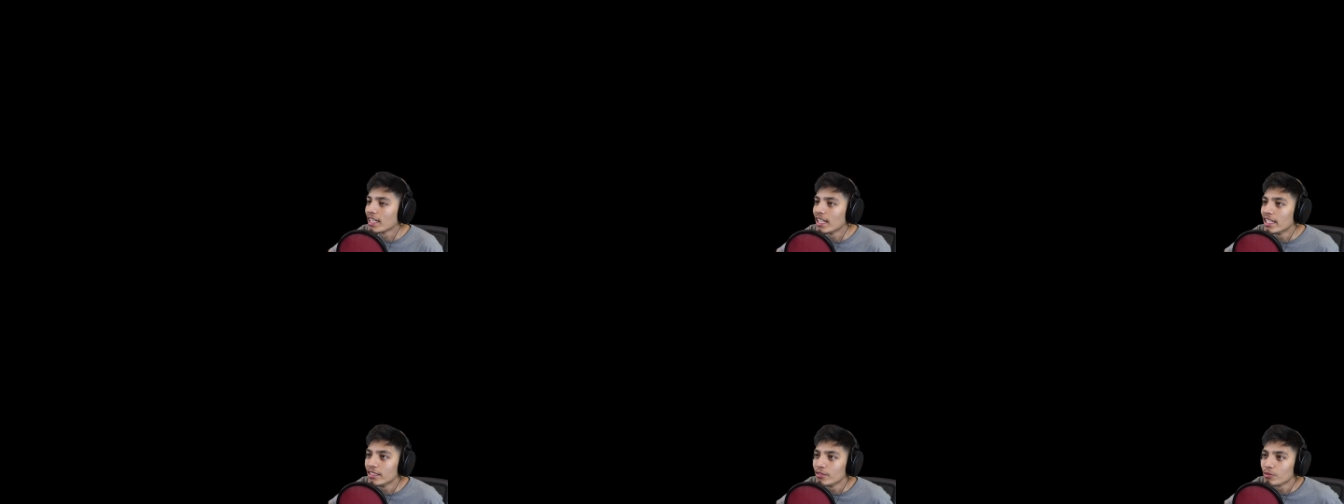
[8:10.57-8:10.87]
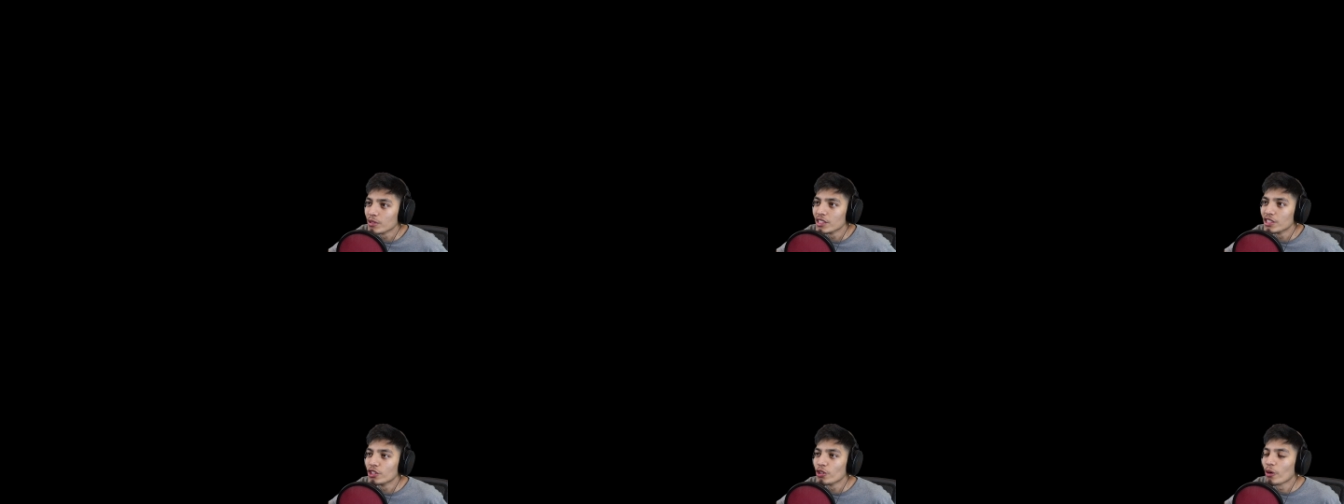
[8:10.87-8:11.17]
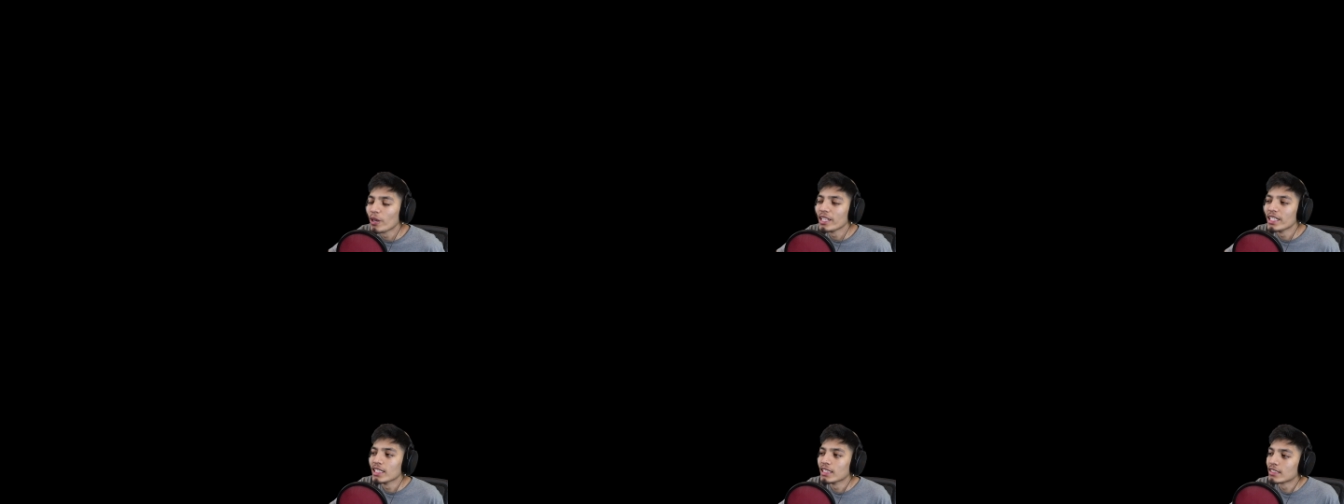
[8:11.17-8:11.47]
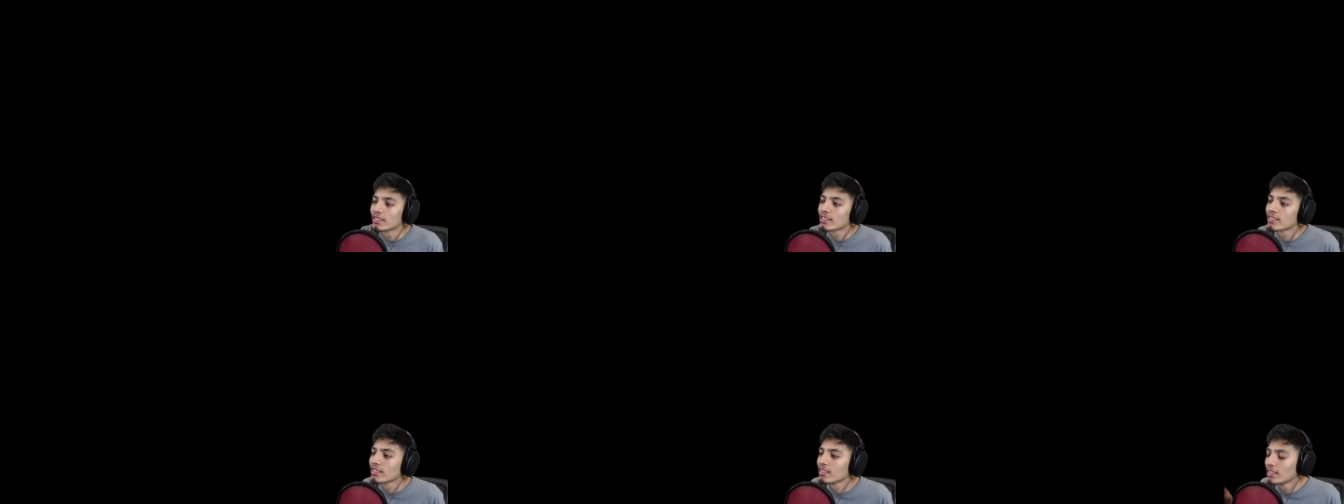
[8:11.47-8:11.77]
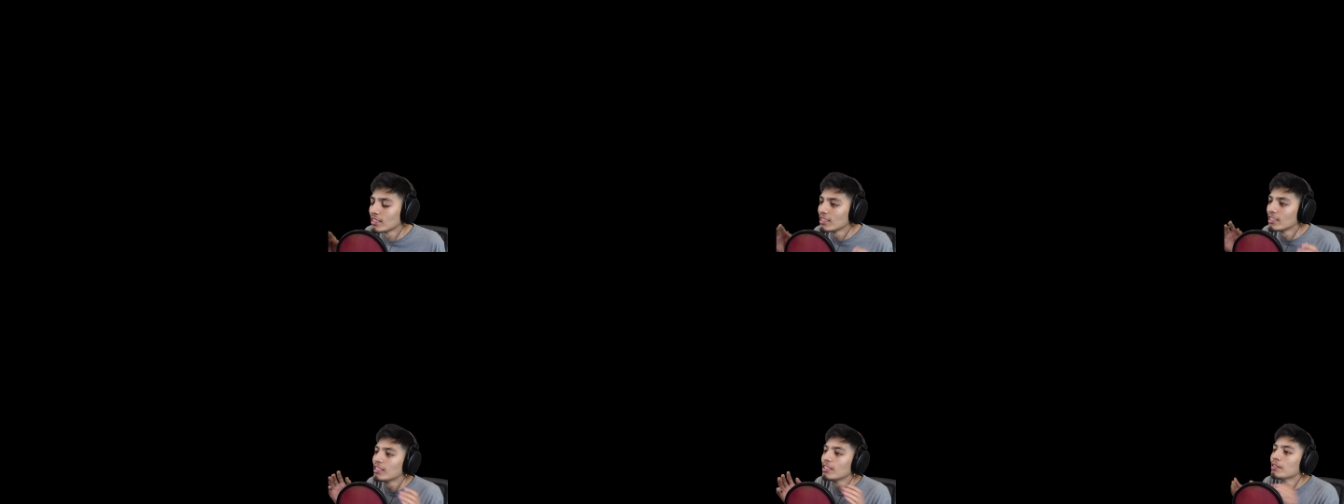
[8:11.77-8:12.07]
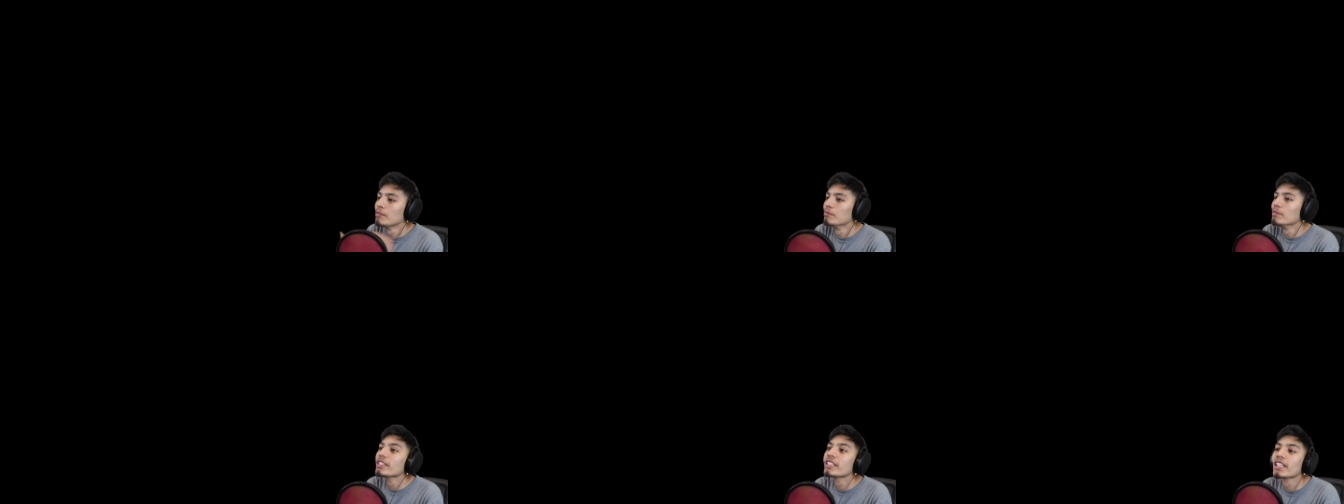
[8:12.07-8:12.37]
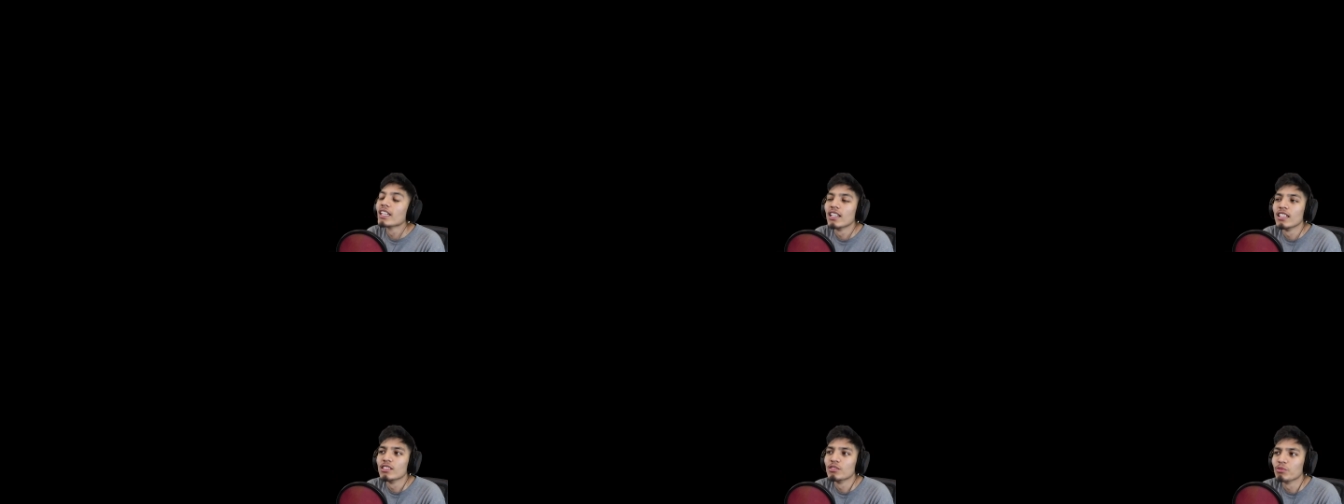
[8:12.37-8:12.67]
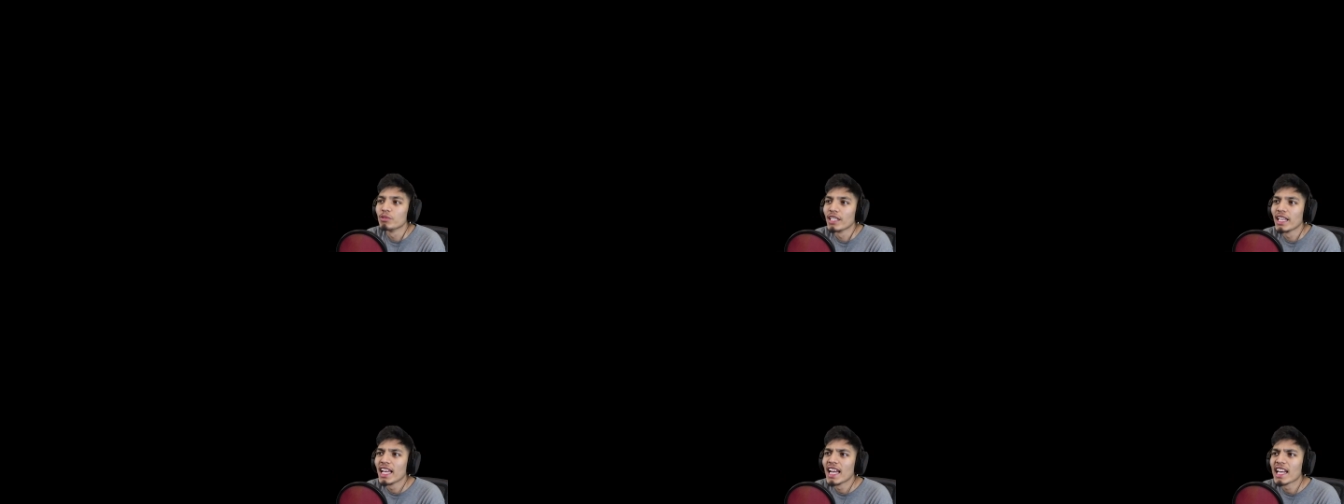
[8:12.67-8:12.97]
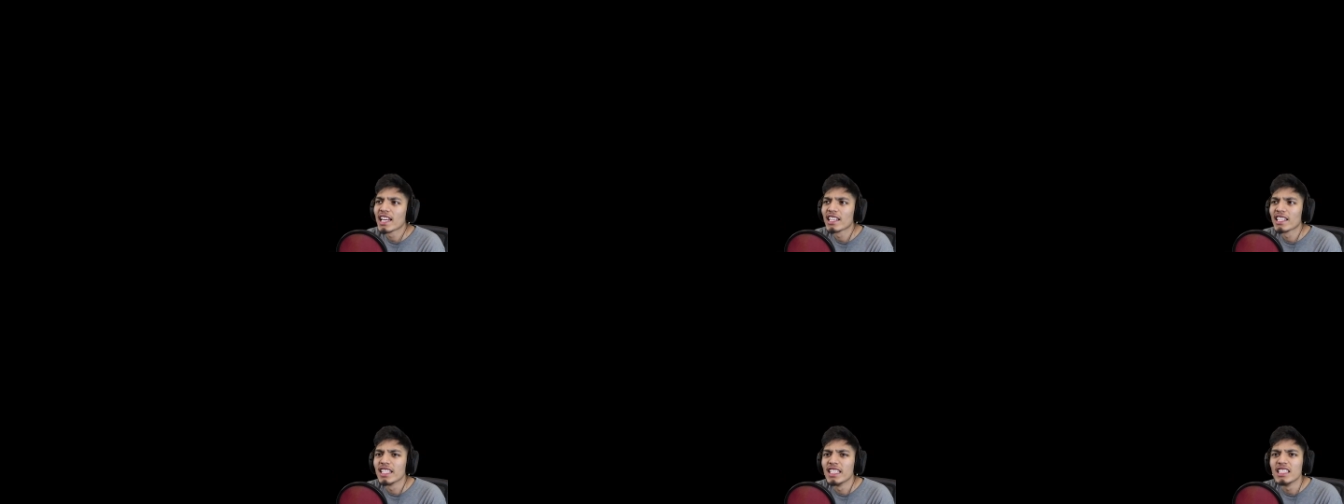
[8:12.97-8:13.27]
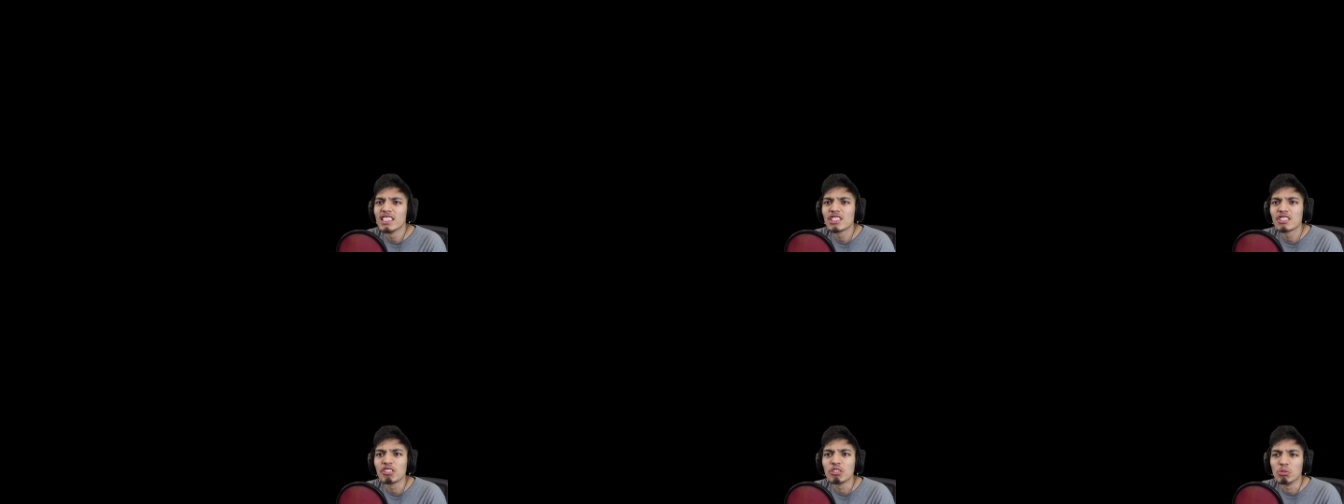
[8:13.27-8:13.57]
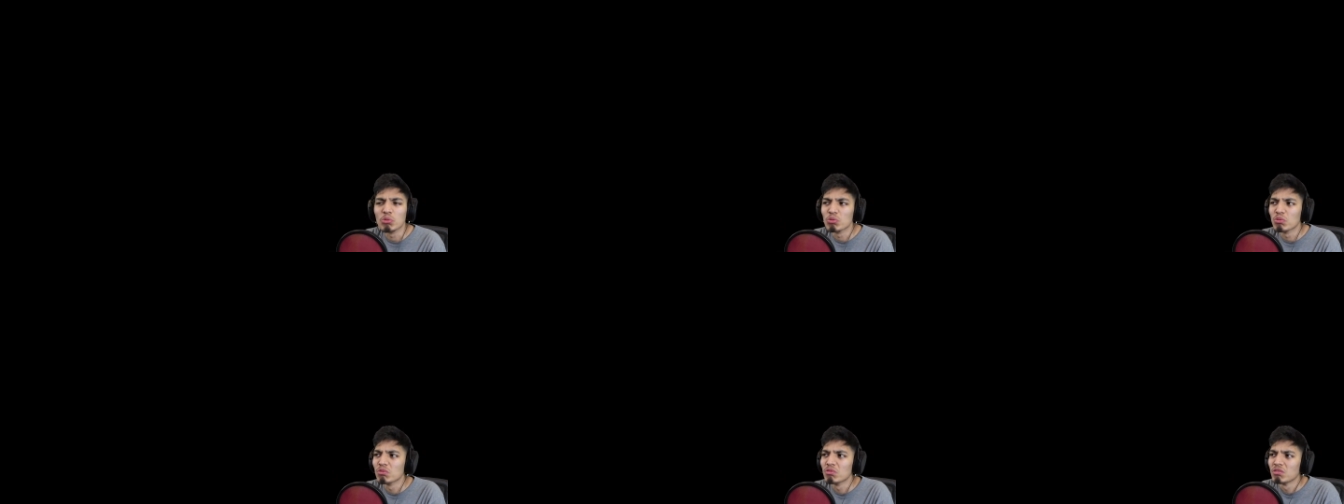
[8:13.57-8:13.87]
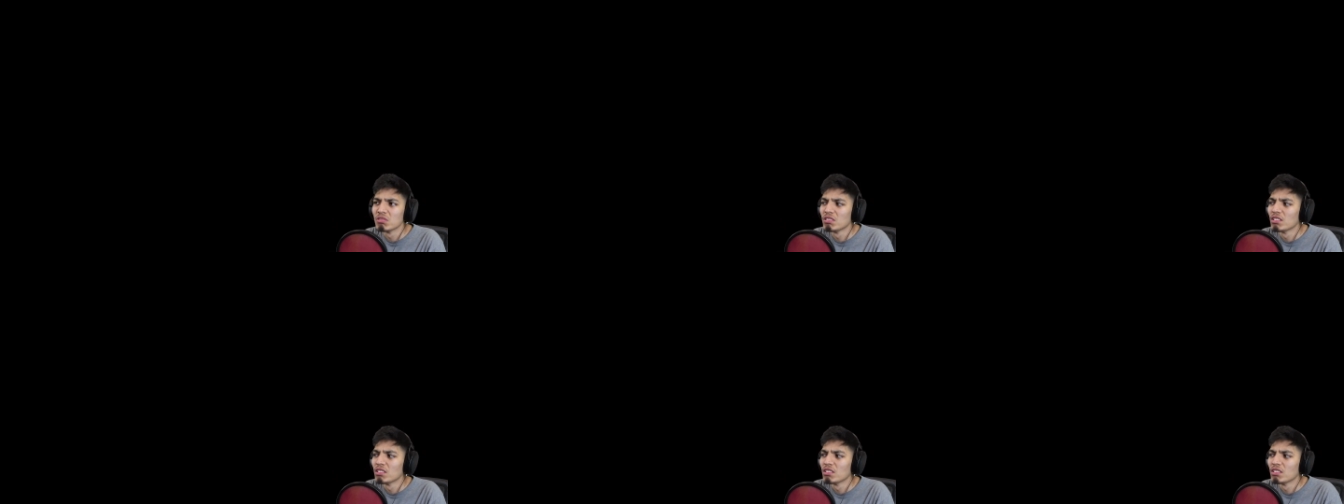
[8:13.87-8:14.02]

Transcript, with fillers: and rejoin it. Because we had an issue.